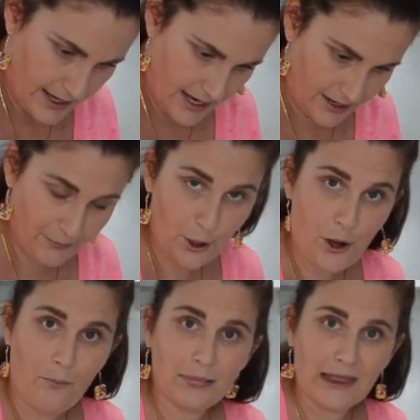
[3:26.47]
And I'm going
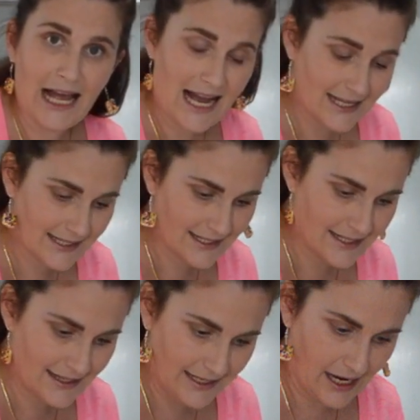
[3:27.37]
to blast it
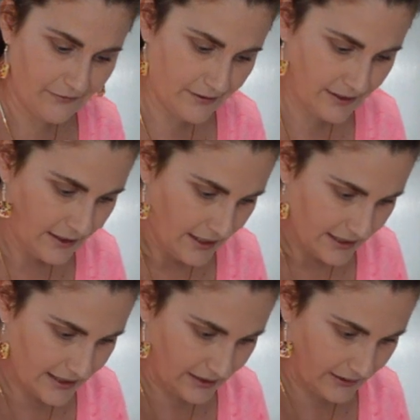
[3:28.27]
in the oven
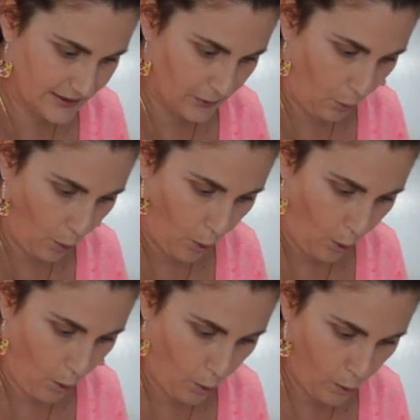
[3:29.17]
till it's
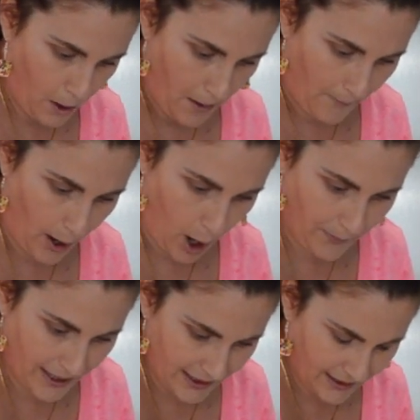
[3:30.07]
all
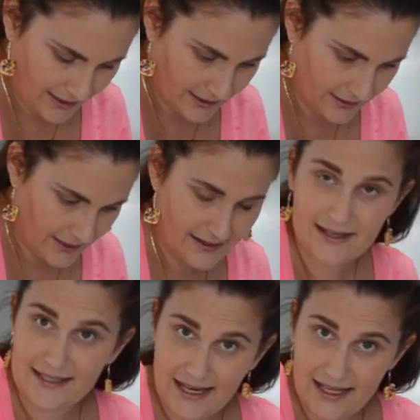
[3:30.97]
popping, the
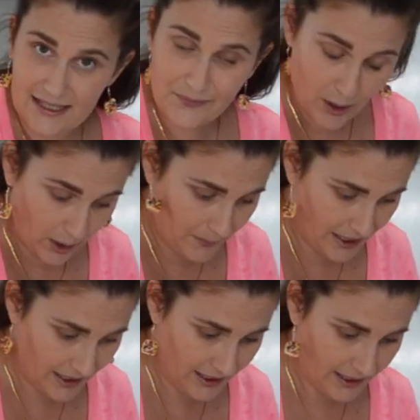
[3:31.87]
skin's
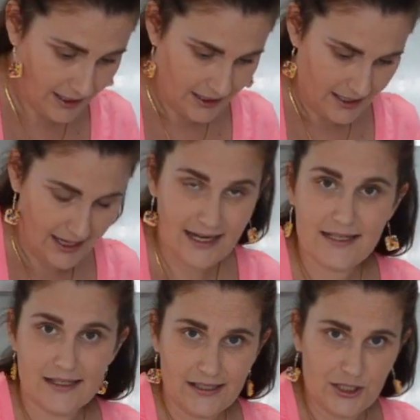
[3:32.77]
popping and
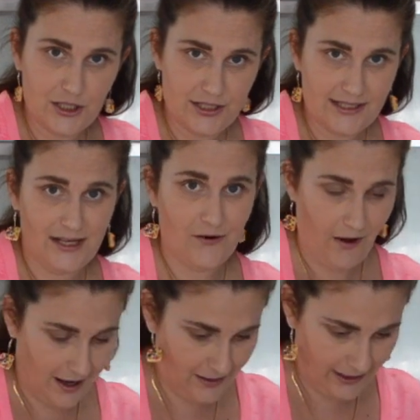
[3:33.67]
delicious and
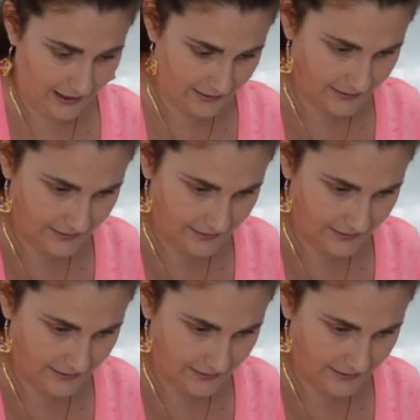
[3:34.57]
crackly.